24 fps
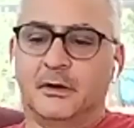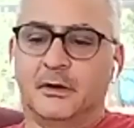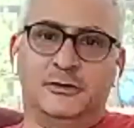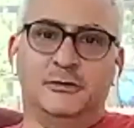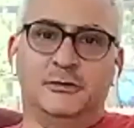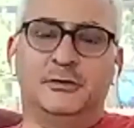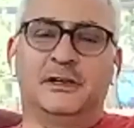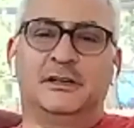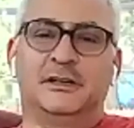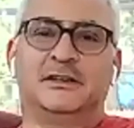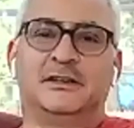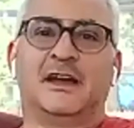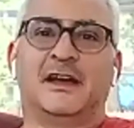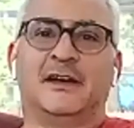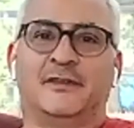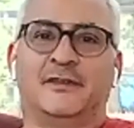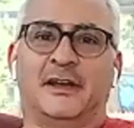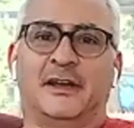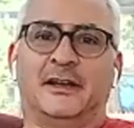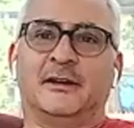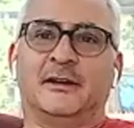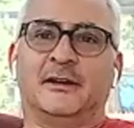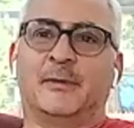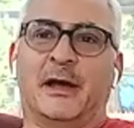need to have
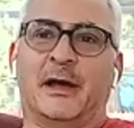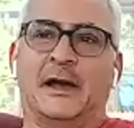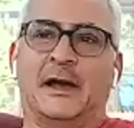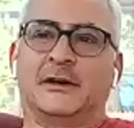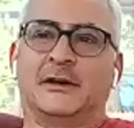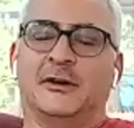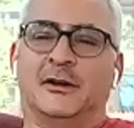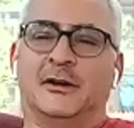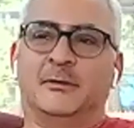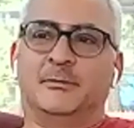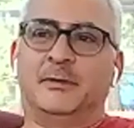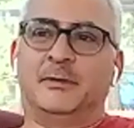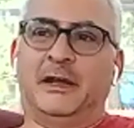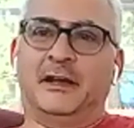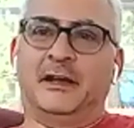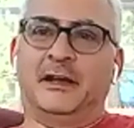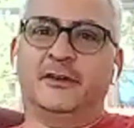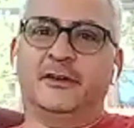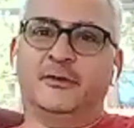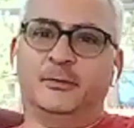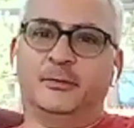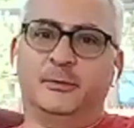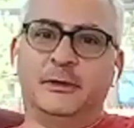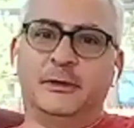Ada back on because
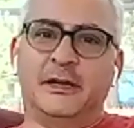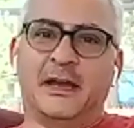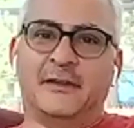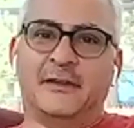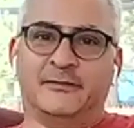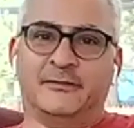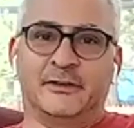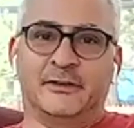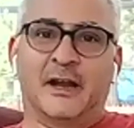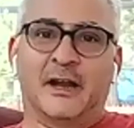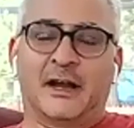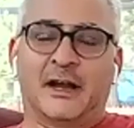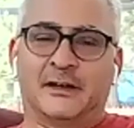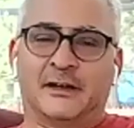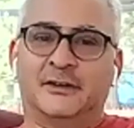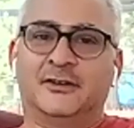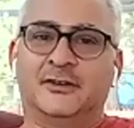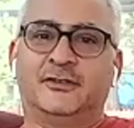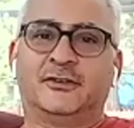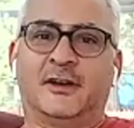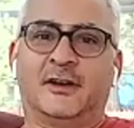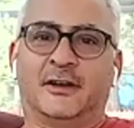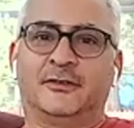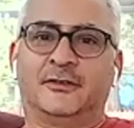we have not
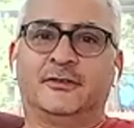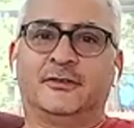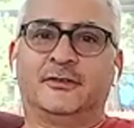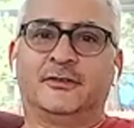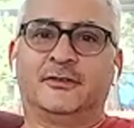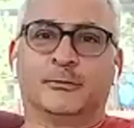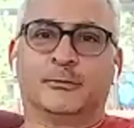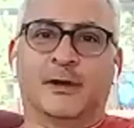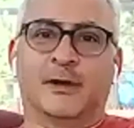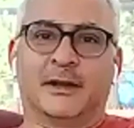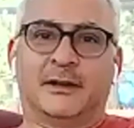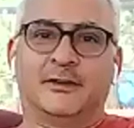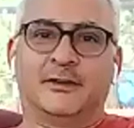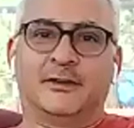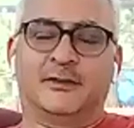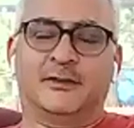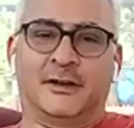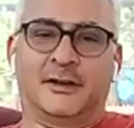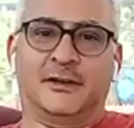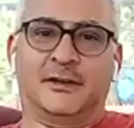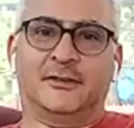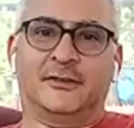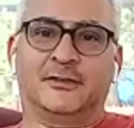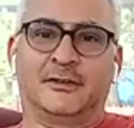discussed the
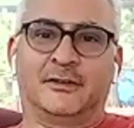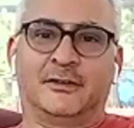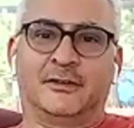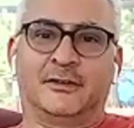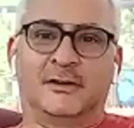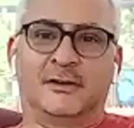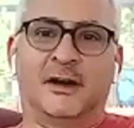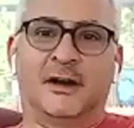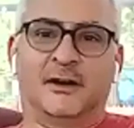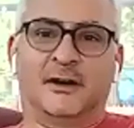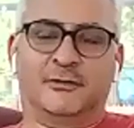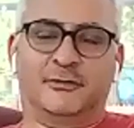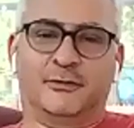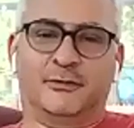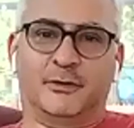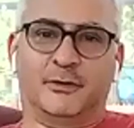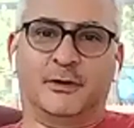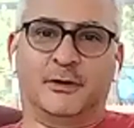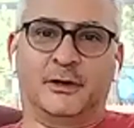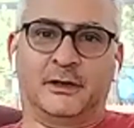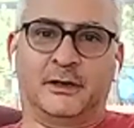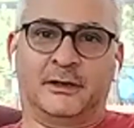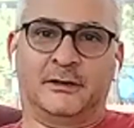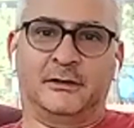Renaissance enough
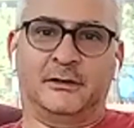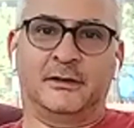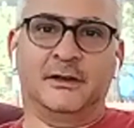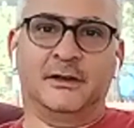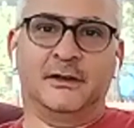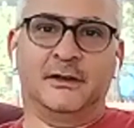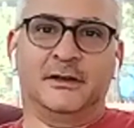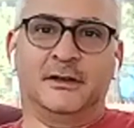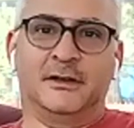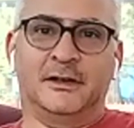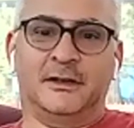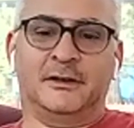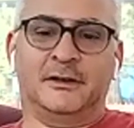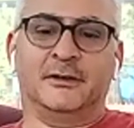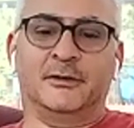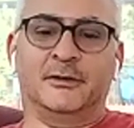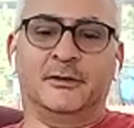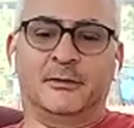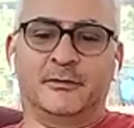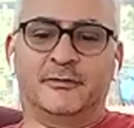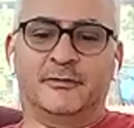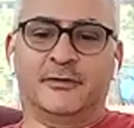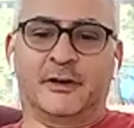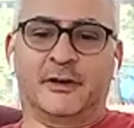in Lieu
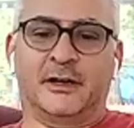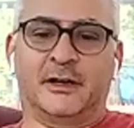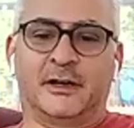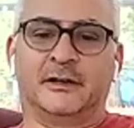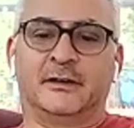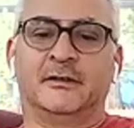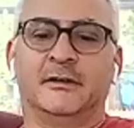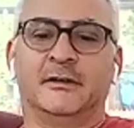of Fun.